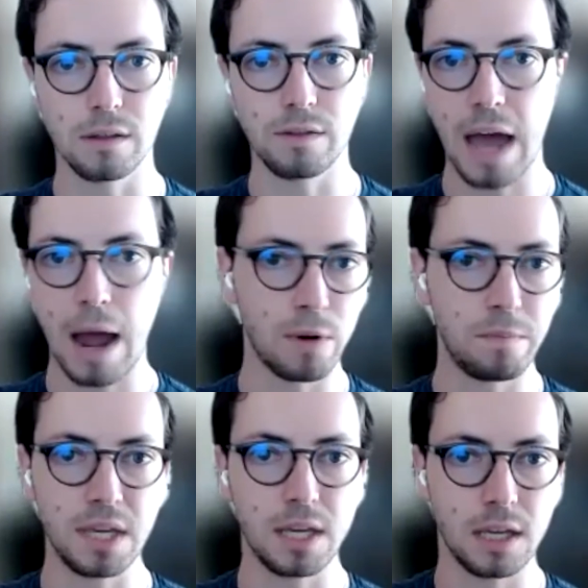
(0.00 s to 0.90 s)
that would
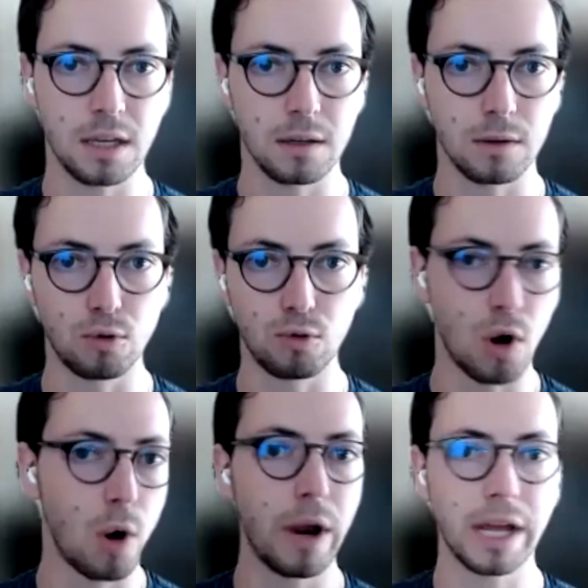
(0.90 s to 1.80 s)
be
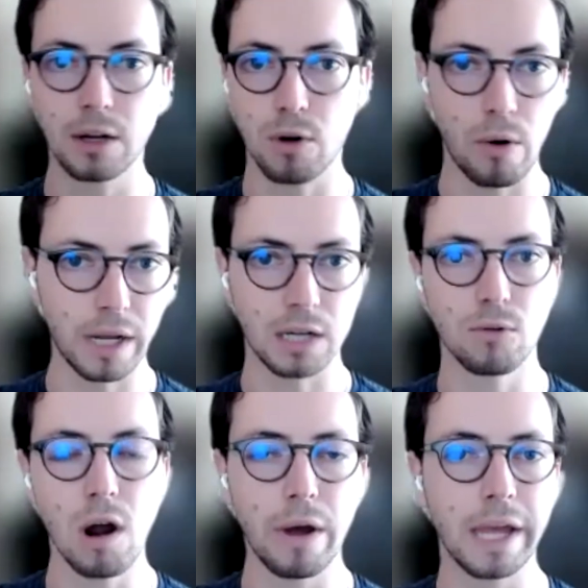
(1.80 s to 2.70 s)
growing and growing and
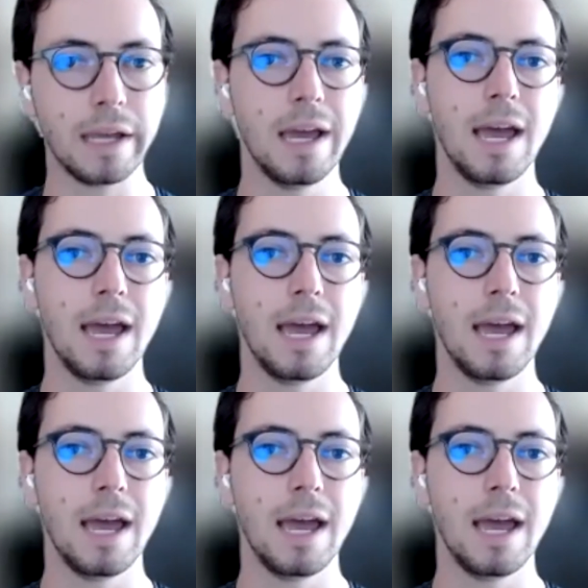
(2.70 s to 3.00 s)
growing.